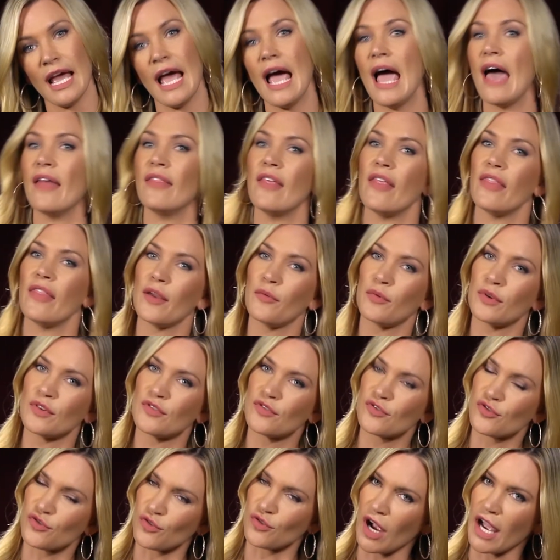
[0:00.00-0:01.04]
and then they would
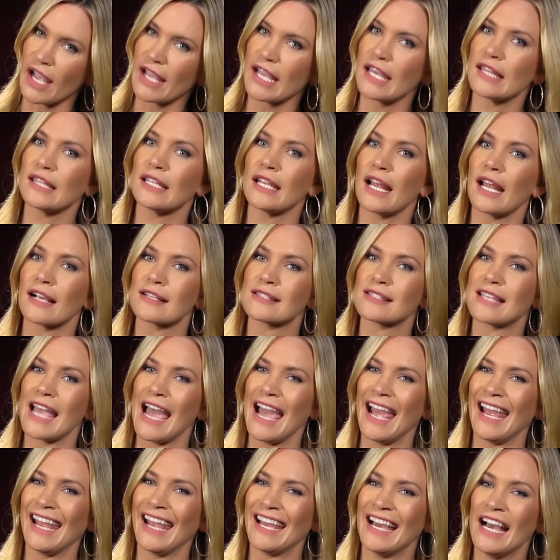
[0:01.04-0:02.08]
try again the next
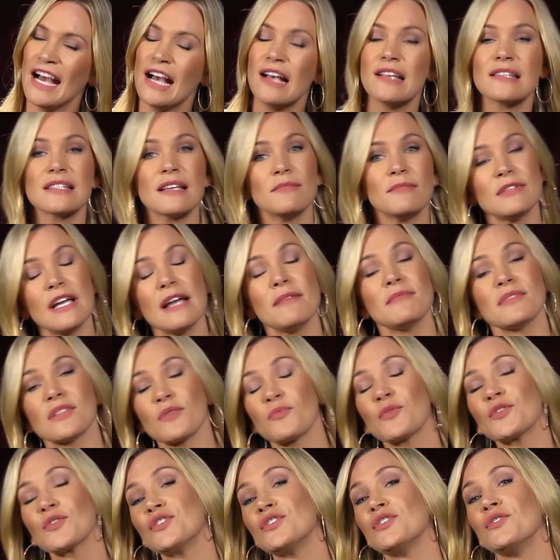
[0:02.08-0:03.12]
day. Sometimes there
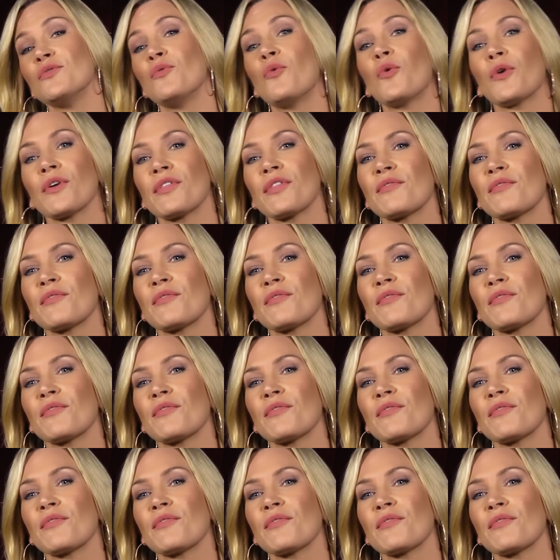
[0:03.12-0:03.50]
were 2 or